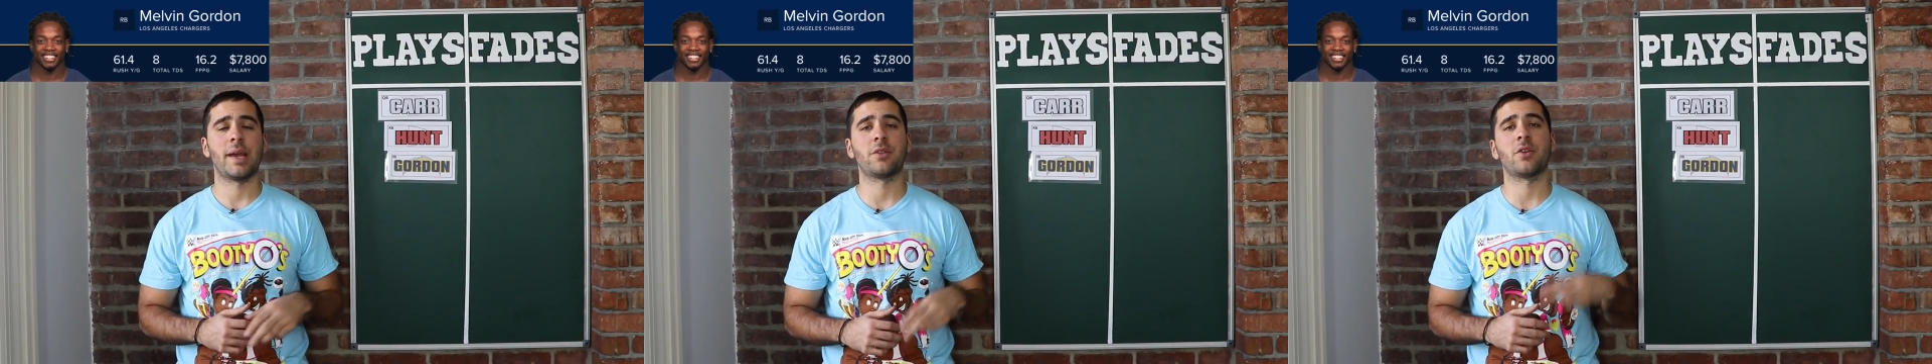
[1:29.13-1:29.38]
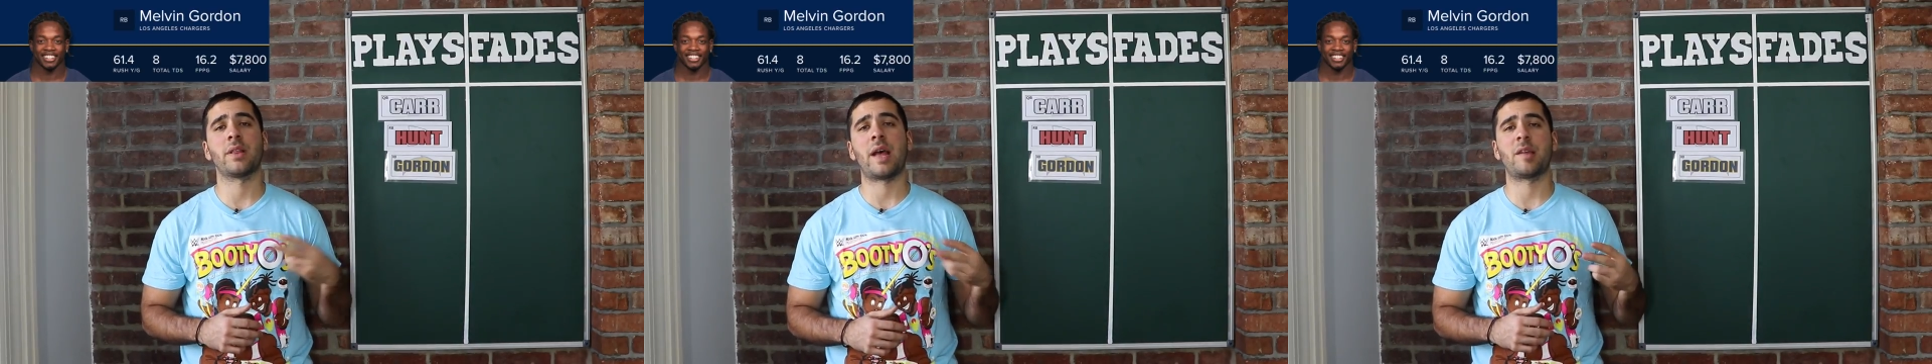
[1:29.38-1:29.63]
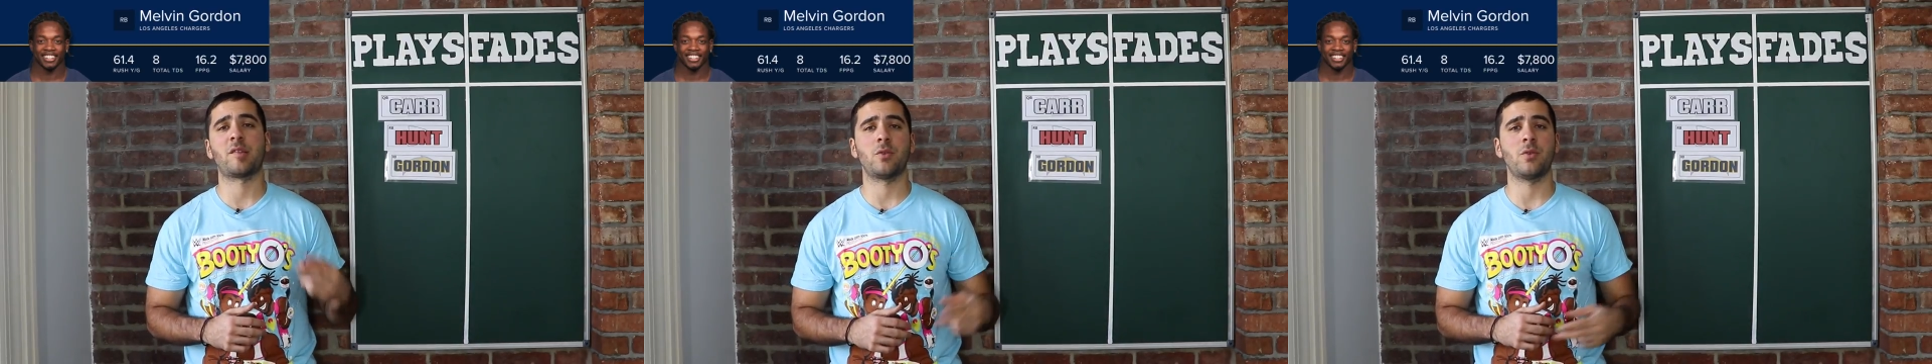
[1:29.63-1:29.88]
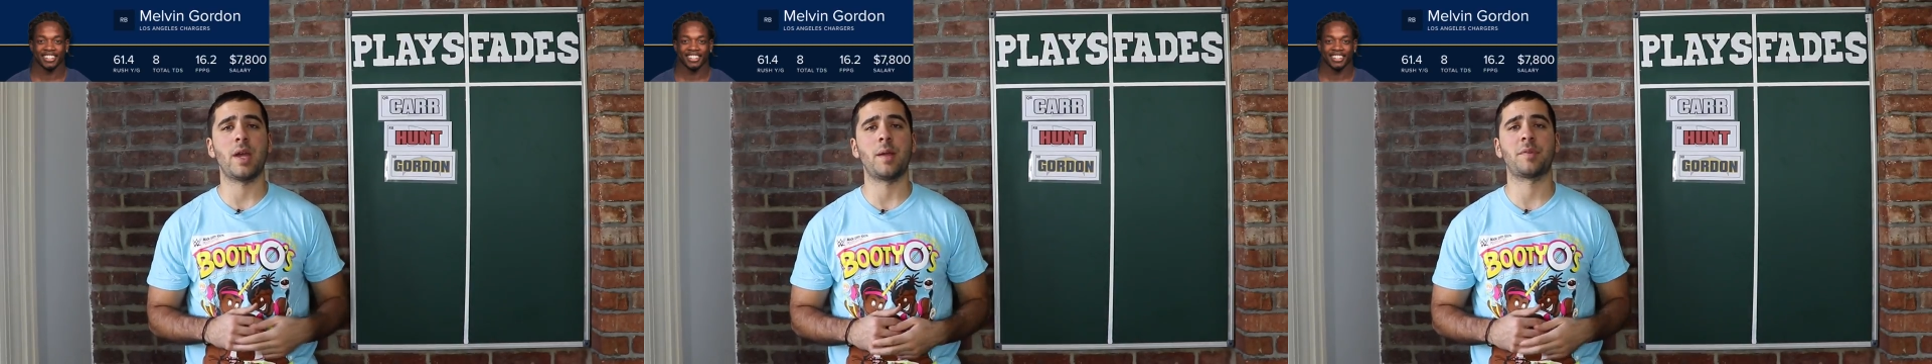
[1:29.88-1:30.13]
in their last
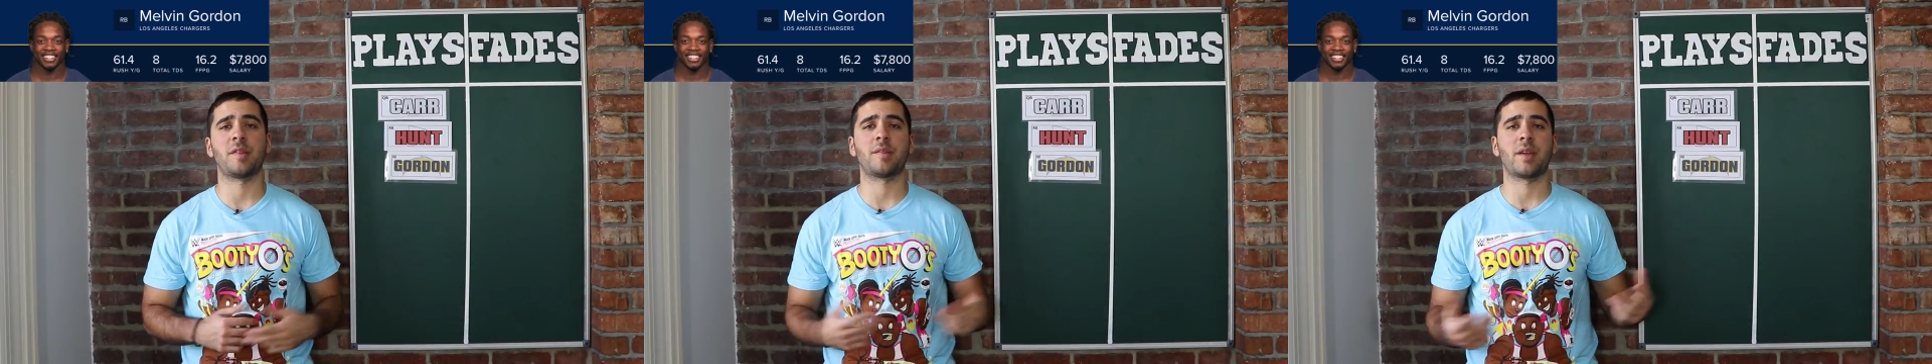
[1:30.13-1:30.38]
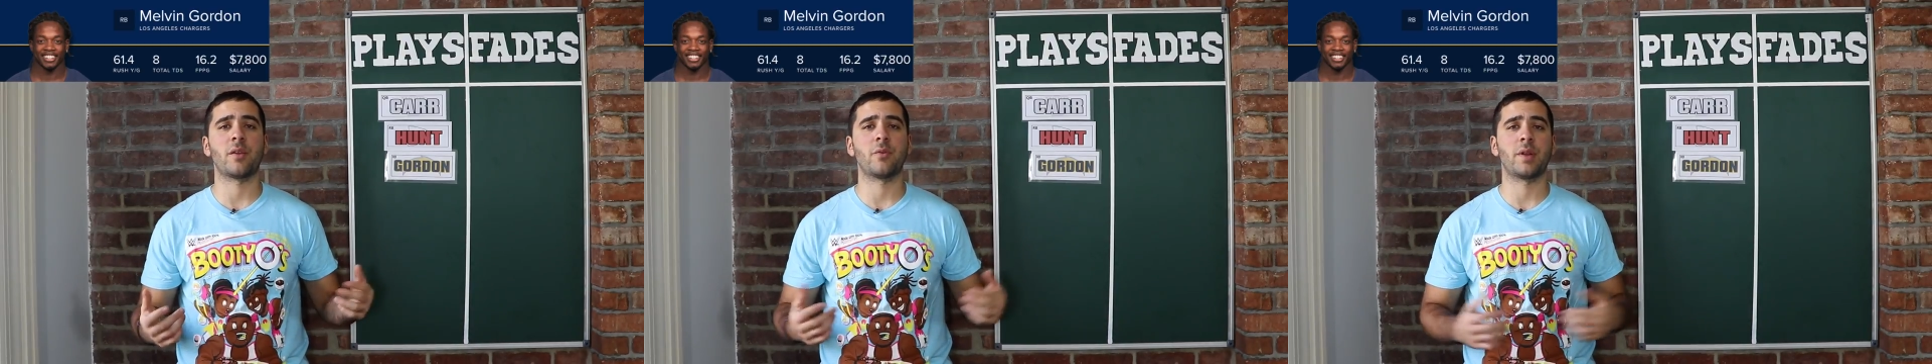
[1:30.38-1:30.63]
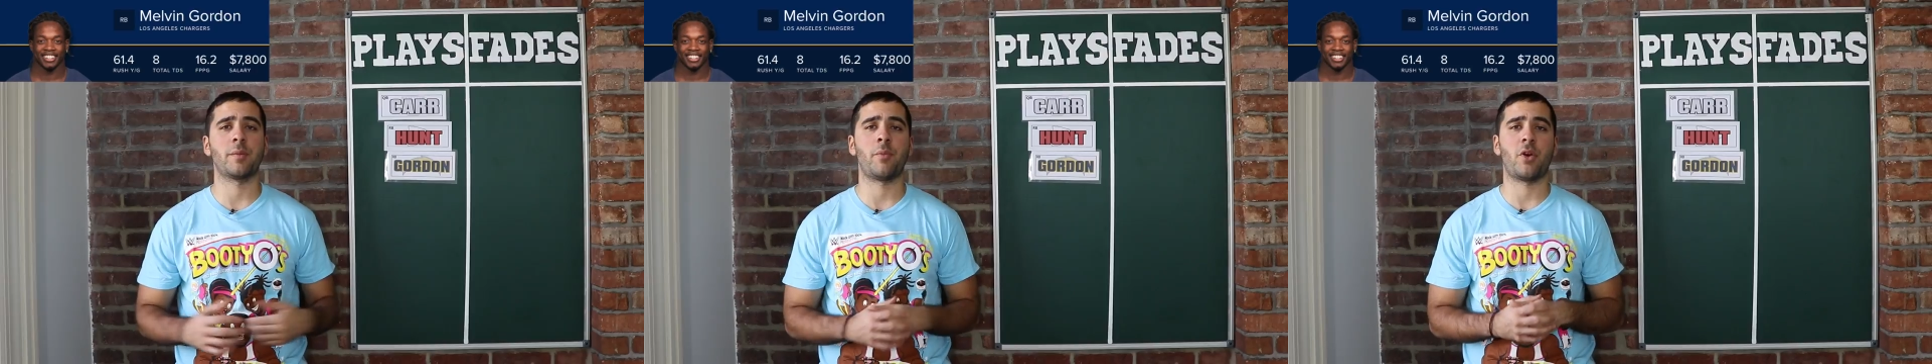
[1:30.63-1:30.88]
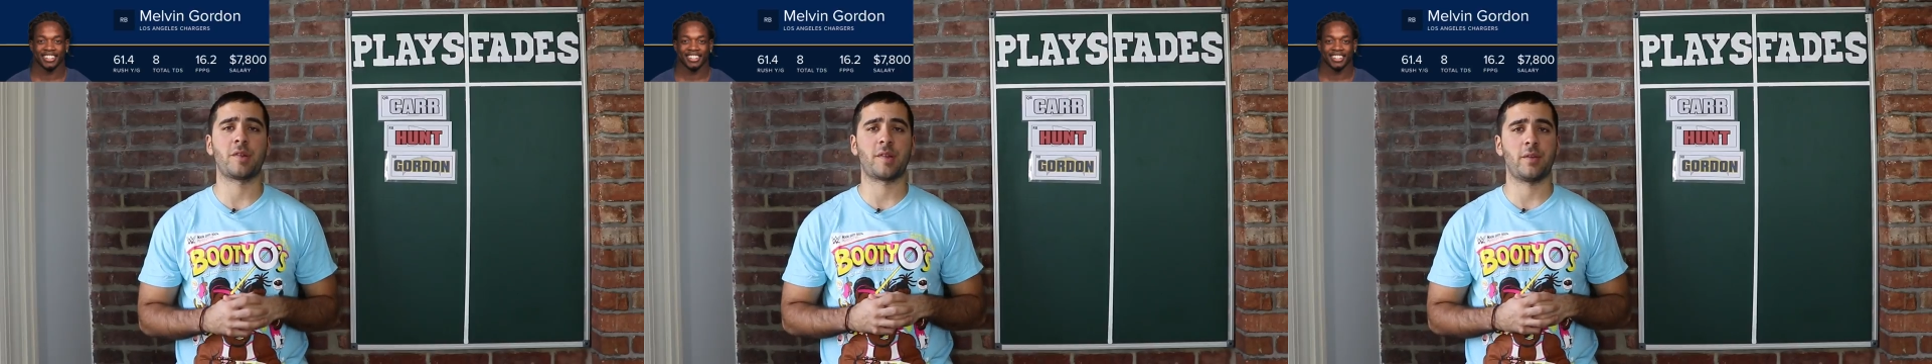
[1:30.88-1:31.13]
2 games since getting rid of
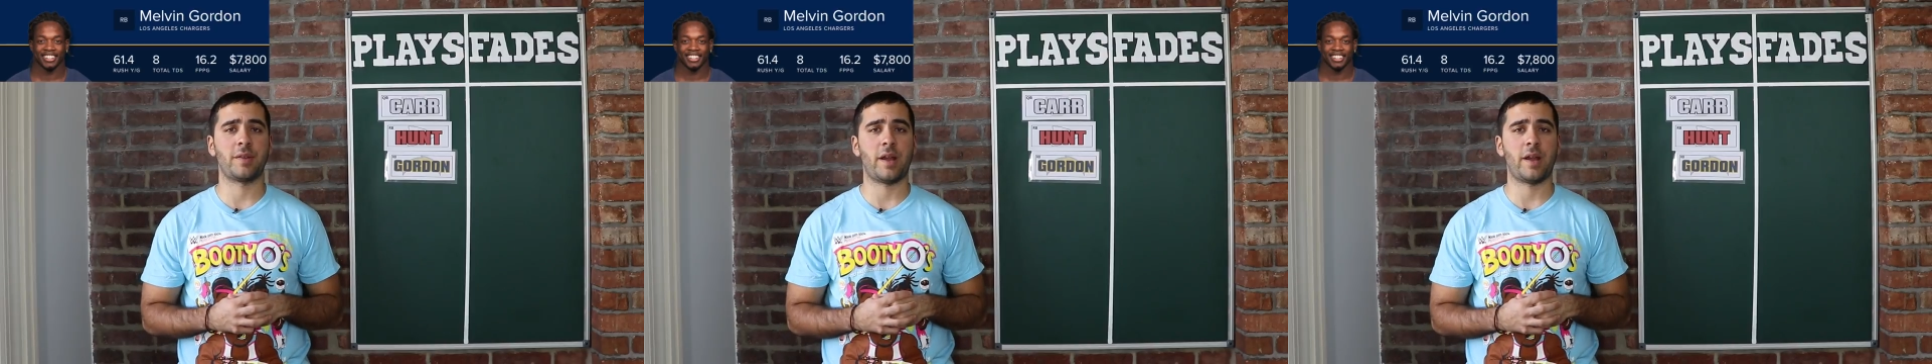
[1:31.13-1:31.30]
Marcel